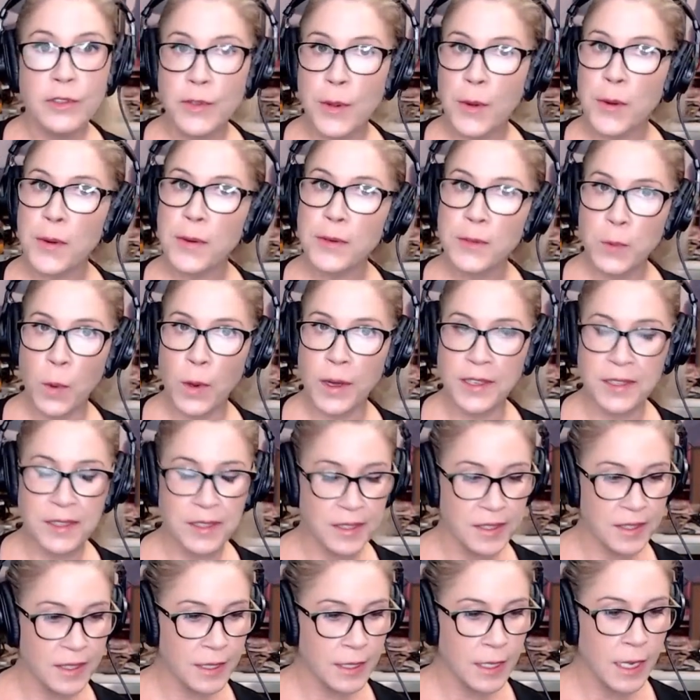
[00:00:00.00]
Sonos
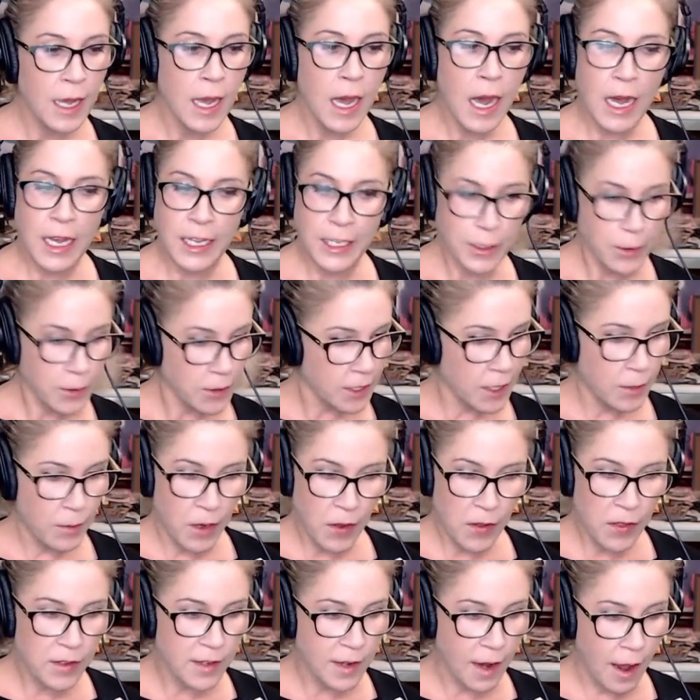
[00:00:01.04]
ones. I use them
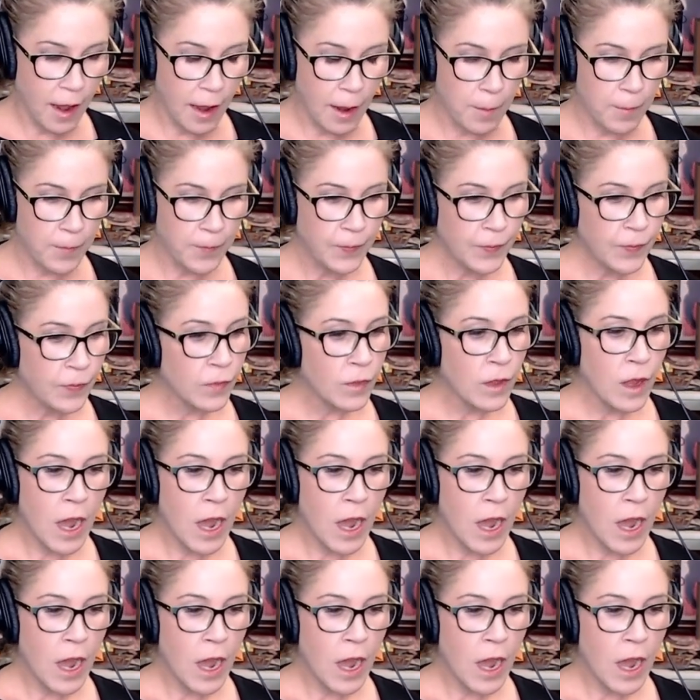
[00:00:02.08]
all the time.